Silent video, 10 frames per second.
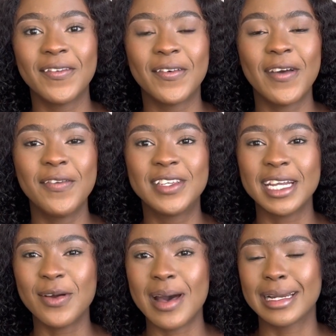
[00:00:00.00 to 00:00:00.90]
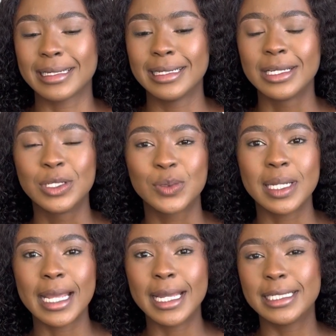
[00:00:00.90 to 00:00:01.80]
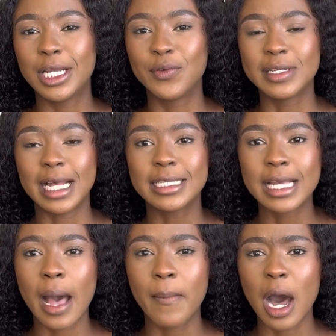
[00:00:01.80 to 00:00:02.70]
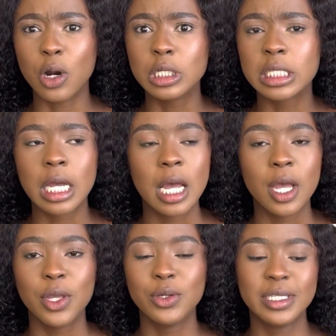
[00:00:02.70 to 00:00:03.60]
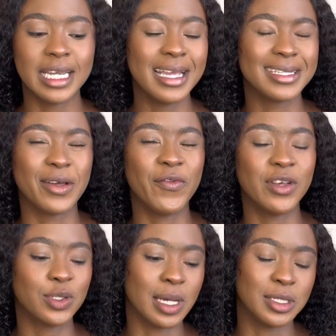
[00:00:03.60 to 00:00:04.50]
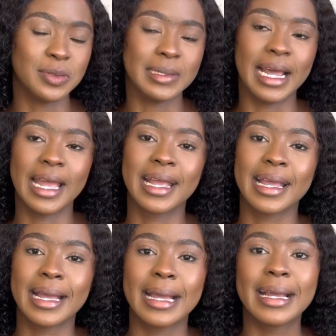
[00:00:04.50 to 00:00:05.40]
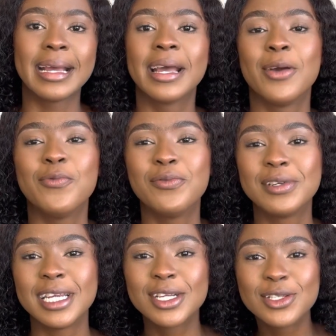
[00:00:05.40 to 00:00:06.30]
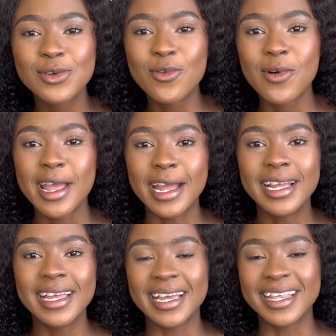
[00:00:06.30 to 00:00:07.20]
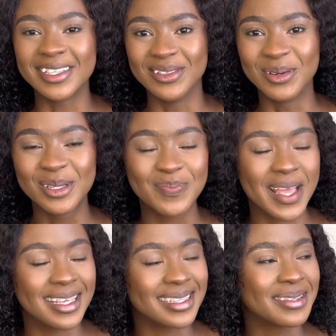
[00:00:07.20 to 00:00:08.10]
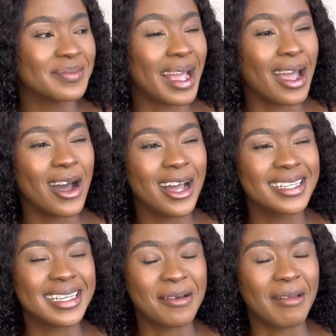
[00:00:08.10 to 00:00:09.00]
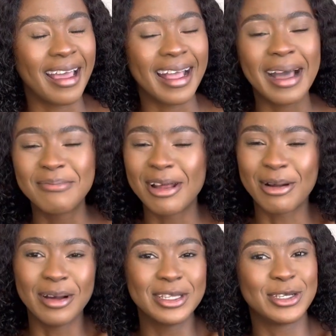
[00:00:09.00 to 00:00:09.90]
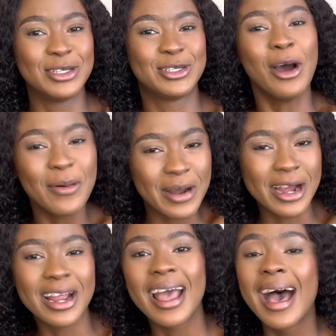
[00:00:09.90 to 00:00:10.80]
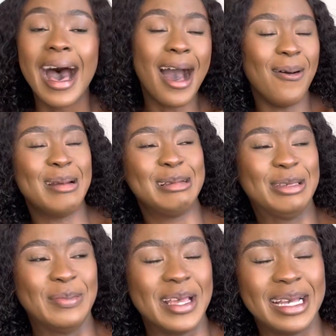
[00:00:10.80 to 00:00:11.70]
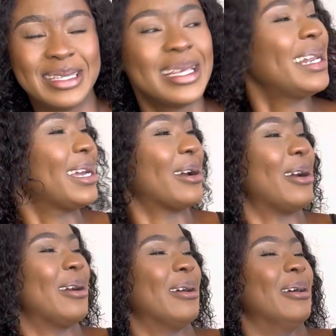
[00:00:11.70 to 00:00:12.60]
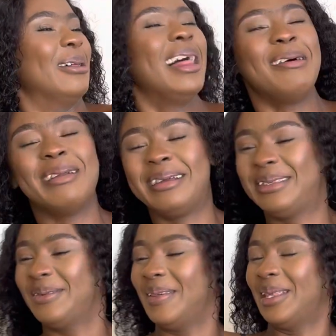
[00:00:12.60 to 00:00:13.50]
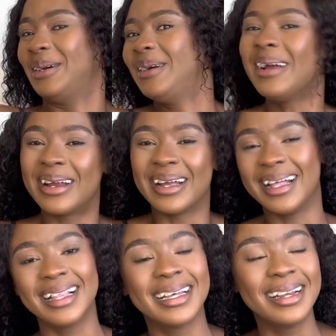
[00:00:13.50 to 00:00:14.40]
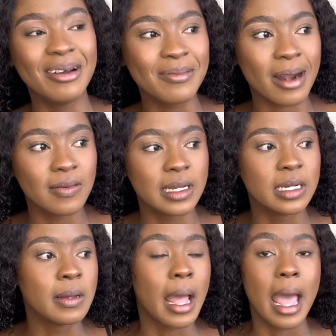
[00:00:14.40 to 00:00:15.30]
5 January 2018 results come out. UJ is the first one to be like, we reject you. Anything, there's no space. My heart, I'm like, I'm not going to Joburg. I wanted to be a city girl. I wanted to be the girl. No problem.